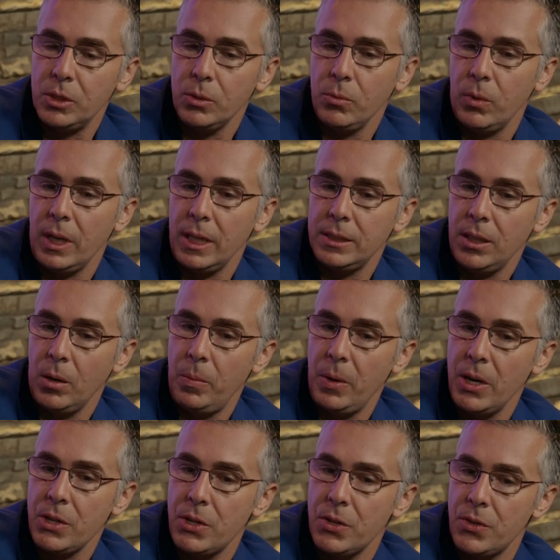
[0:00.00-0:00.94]
What I tell
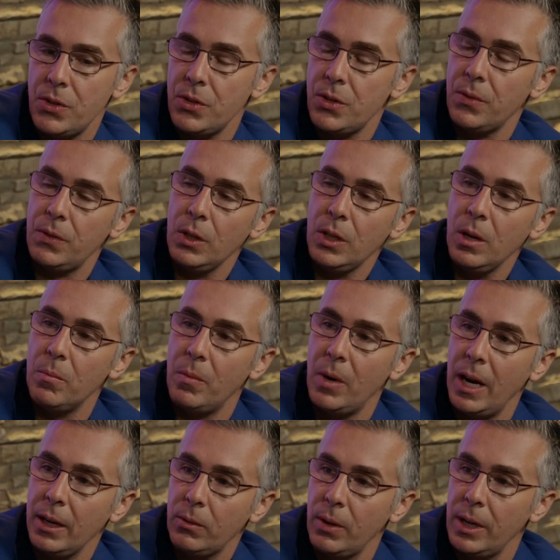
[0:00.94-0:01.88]
patients is if you get
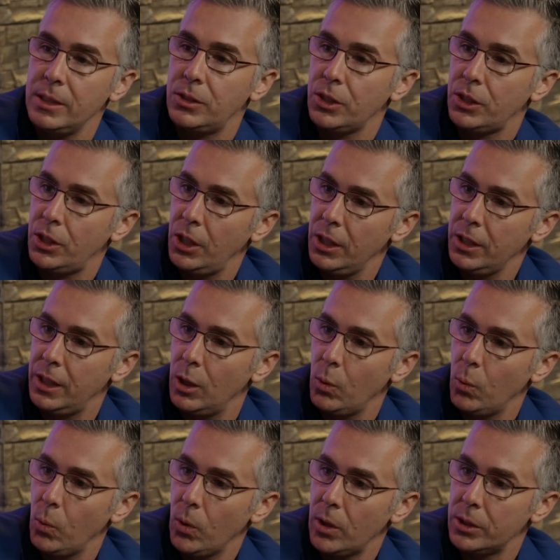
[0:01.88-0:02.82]
migraines, it could
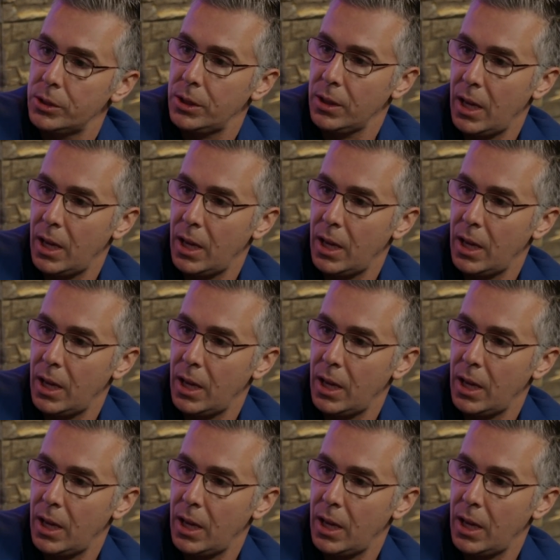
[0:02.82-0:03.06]
get worse.